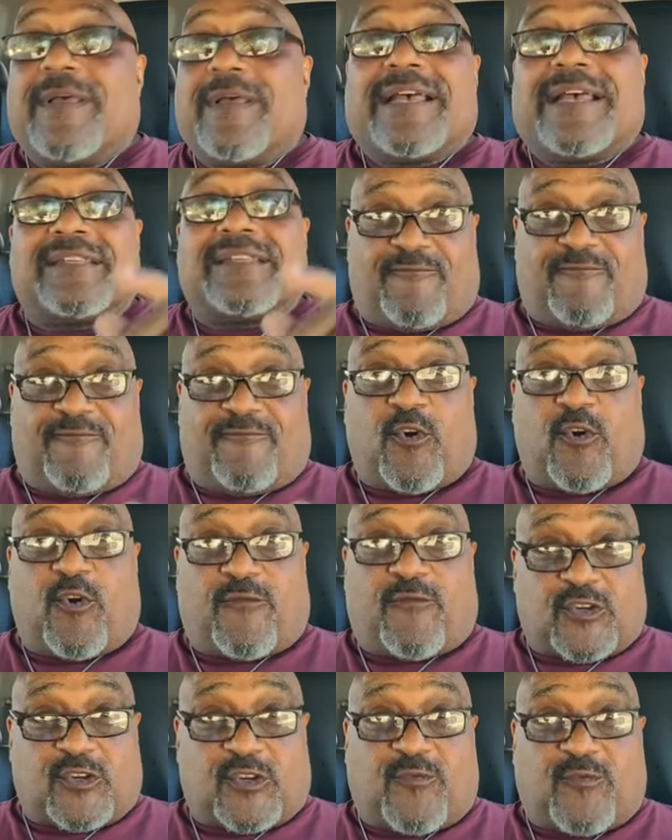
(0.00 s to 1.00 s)
Number four,
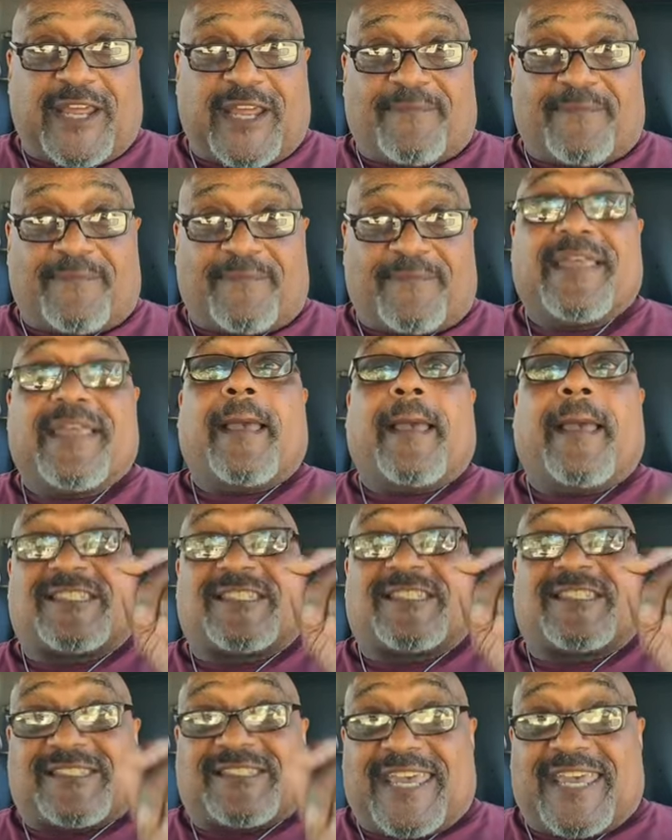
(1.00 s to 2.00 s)
verse 14.
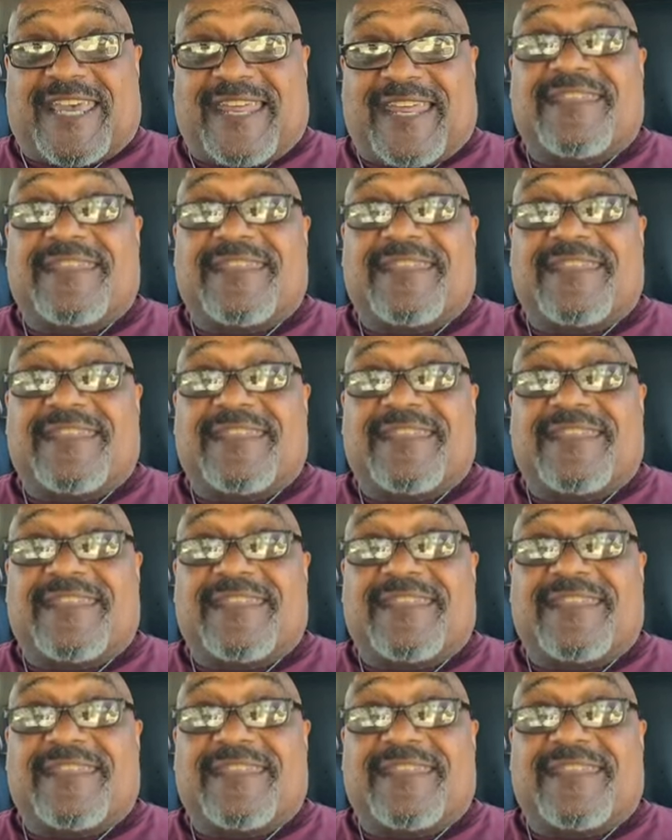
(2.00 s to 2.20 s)
Sin